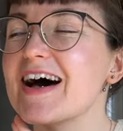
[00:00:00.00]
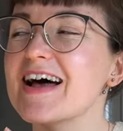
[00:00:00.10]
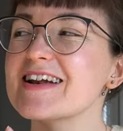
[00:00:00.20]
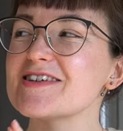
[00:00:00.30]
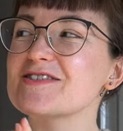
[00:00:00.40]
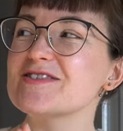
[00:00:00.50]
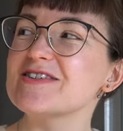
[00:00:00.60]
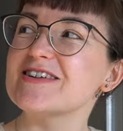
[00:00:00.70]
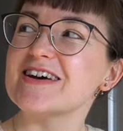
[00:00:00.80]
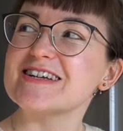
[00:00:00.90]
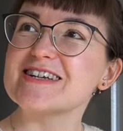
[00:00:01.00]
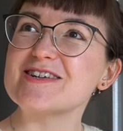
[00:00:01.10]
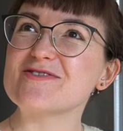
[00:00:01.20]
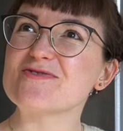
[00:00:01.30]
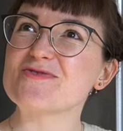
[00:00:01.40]
another
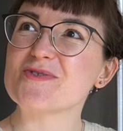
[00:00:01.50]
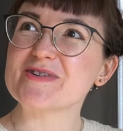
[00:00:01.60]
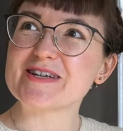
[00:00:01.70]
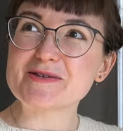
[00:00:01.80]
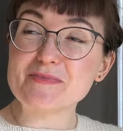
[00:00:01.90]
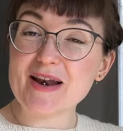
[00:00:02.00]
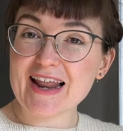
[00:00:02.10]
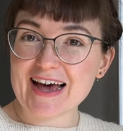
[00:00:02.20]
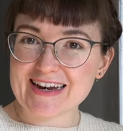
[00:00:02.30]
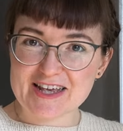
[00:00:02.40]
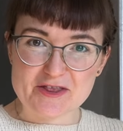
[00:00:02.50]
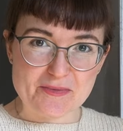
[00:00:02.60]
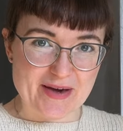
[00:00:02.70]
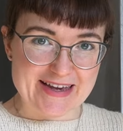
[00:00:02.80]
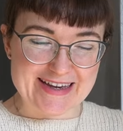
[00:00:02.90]
1940s plan in the
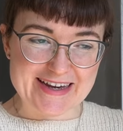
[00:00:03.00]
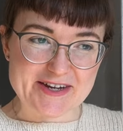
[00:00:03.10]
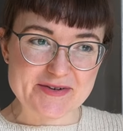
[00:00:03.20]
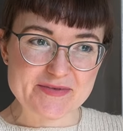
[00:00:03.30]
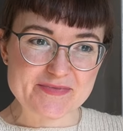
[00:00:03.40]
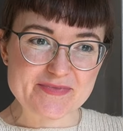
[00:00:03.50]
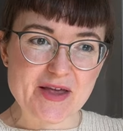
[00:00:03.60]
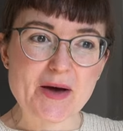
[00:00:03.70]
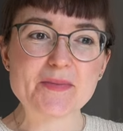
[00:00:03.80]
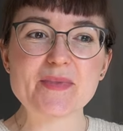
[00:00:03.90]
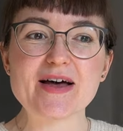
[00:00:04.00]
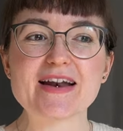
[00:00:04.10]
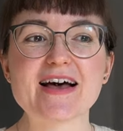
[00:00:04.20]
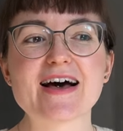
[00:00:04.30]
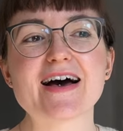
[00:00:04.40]
making, but
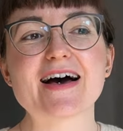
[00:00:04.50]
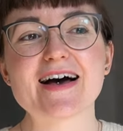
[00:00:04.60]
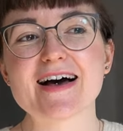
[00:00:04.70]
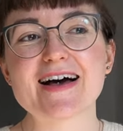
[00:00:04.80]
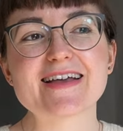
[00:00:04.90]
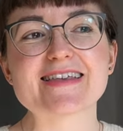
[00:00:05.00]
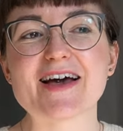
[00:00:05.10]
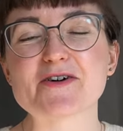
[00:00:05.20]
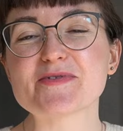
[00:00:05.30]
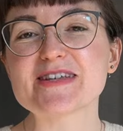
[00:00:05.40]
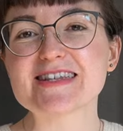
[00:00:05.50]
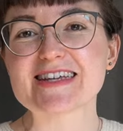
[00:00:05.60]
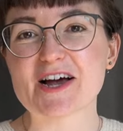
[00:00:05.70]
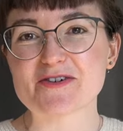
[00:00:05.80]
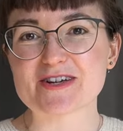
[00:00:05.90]
yeah, we'll see
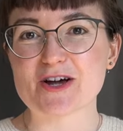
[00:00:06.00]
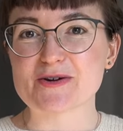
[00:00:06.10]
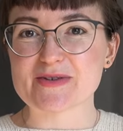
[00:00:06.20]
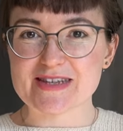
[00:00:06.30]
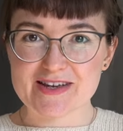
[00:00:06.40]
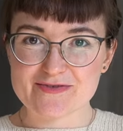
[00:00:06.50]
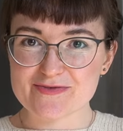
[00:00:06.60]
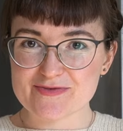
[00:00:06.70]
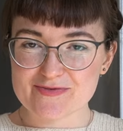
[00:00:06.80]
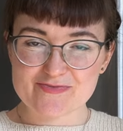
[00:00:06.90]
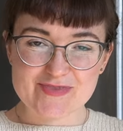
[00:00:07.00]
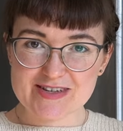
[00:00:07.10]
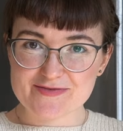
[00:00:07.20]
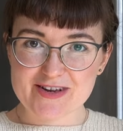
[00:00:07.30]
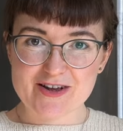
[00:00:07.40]
how it goes. If
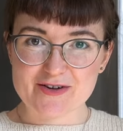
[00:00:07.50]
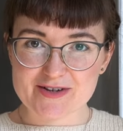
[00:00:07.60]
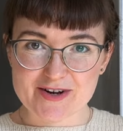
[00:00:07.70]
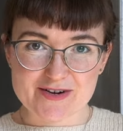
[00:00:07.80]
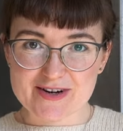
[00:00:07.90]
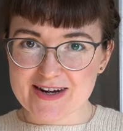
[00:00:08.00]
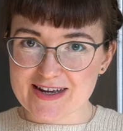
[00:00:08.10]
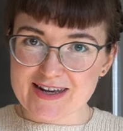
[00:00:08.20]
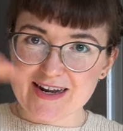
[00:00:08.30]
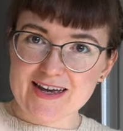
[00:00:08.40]
this video totally